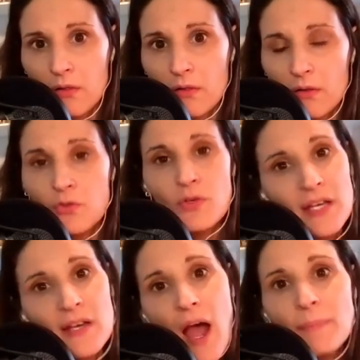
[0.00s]
You
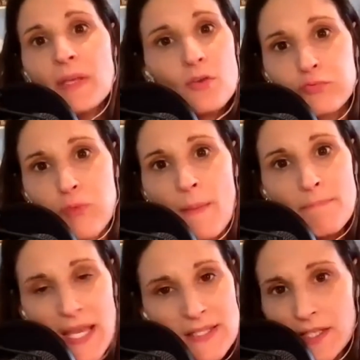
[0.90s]
cannot be
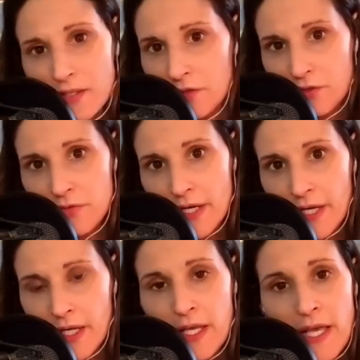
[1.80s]
amazing at
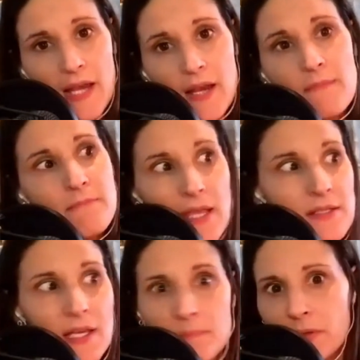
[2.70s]
underwriting and
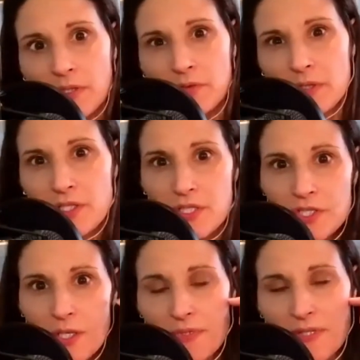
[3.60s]
amazing at building
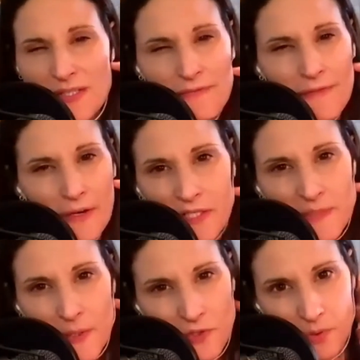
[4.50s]
relationships. That's a very
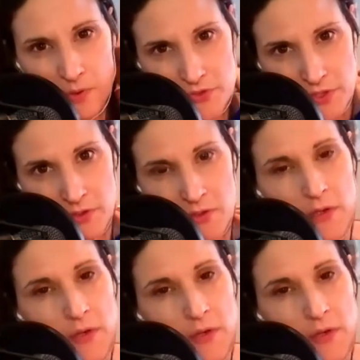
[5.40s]
special person.